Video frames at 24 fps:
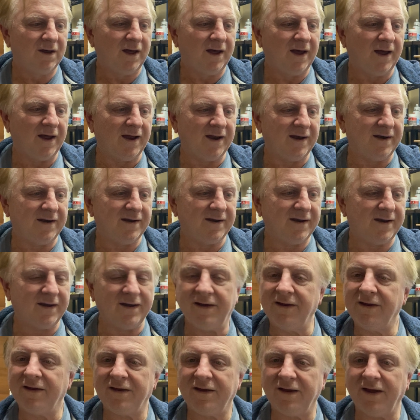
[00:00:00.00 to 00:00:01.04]
and
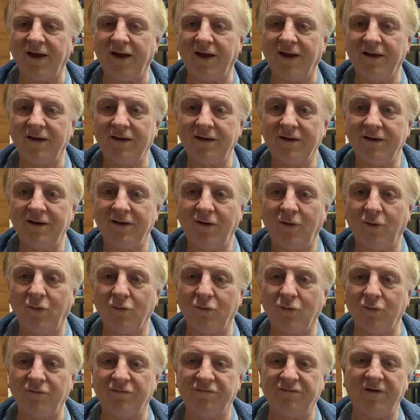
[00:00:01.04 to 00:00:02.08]
yeah, all
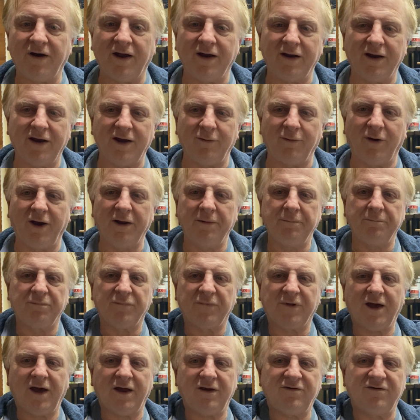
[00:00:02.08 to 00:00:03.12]
good fun. Anyway,
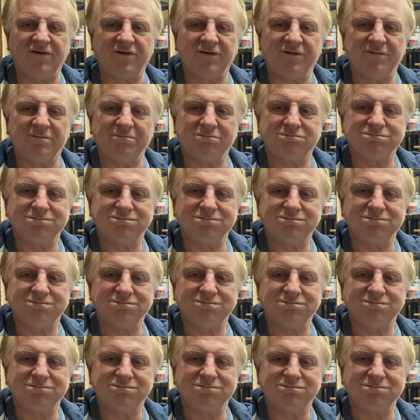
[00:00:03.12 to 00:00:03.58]
catches.